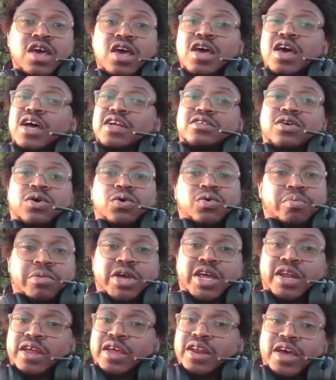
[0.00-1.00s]
I told him,
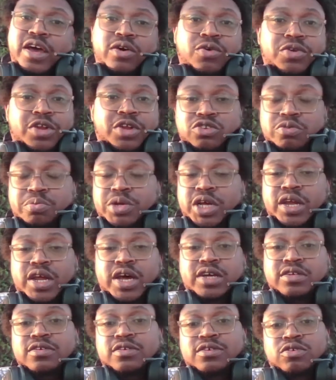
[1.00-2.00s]
man, they're not gonna let you play
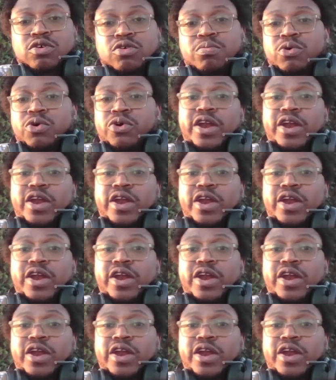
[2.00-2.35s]
Nocturne no more,